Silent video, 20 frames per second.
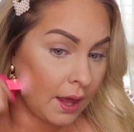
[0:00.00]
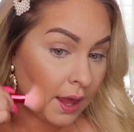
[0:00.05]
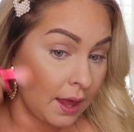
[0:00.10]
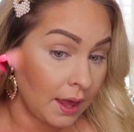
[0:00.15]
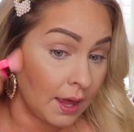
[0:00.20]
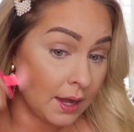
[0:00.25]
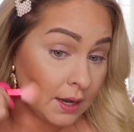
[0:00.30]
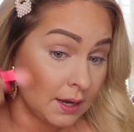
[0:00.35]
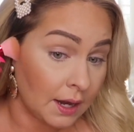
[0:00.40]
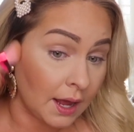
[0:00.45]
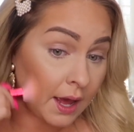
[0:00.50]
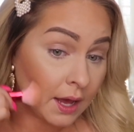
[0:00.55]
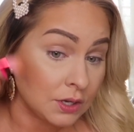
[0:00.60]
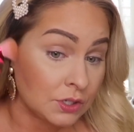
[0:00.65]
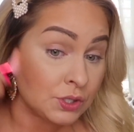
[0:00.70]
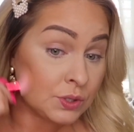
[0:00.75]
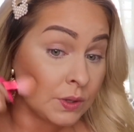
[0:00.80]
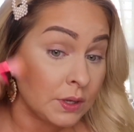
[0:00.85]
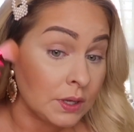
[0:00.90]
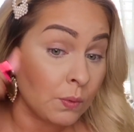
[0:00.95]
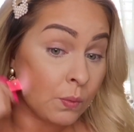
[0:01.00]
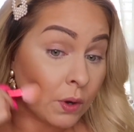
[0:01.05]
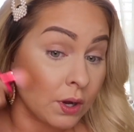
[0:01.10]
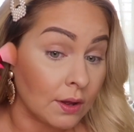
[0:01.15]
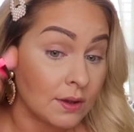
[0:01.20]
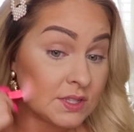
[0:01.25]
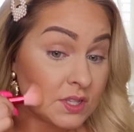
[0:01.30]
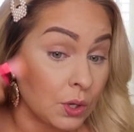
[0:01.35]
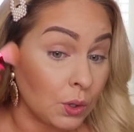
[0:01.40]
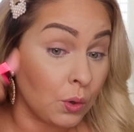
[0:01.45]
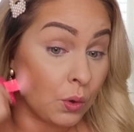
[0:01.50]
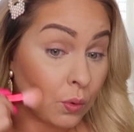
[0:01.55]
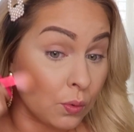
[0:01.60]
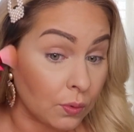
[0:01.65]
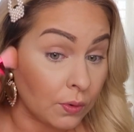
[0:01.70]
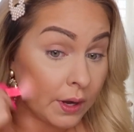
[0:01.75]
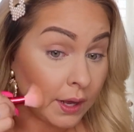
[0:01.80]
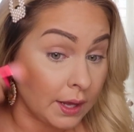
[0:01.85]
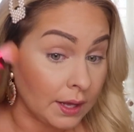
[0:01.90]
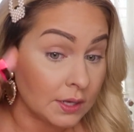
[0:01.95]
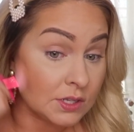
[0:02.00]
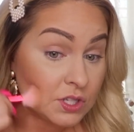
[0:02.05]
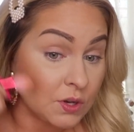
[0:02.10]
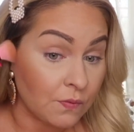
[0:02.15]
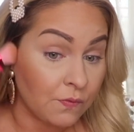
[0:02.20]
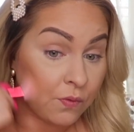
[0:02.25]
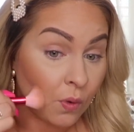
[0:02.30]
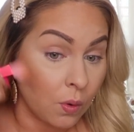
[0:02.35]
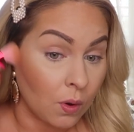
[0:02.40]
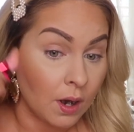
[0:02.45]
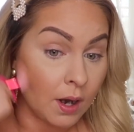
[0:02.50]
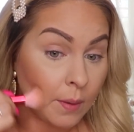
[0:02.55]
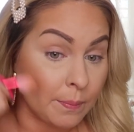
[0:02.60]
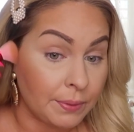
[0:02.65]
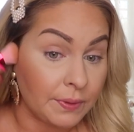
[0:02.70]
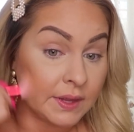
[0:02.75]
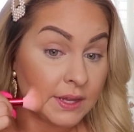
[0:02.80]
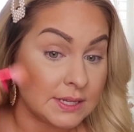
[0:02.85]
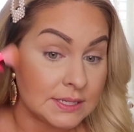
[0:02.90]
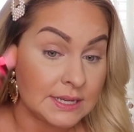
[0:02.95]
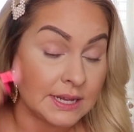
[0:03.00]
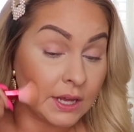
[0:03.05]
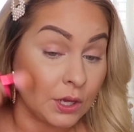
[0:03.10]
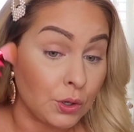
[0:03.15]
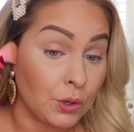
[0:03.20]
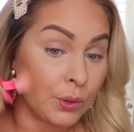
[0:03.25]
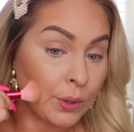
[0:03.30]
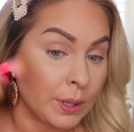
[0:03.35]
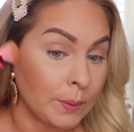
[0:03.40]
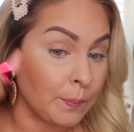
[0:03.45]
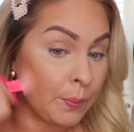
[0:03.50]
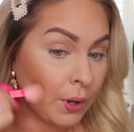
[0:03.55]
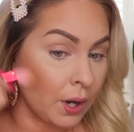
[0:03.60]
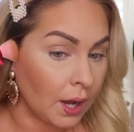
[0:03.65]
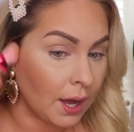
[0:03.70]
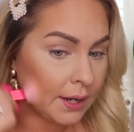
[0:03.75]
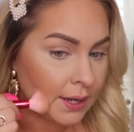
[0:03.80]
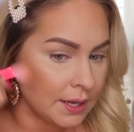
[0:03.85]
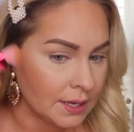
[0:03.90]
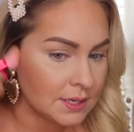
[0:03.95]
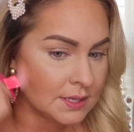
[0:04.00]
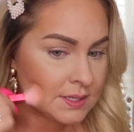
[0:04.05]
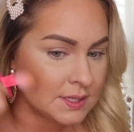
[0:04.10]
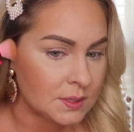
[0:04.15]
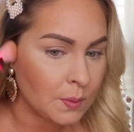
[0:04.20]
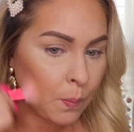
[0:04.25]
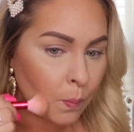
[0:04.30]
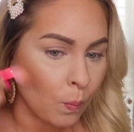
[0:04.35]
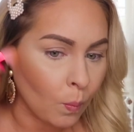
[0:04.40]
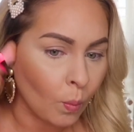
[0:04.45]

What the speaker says: and it actually works great for blending cream products.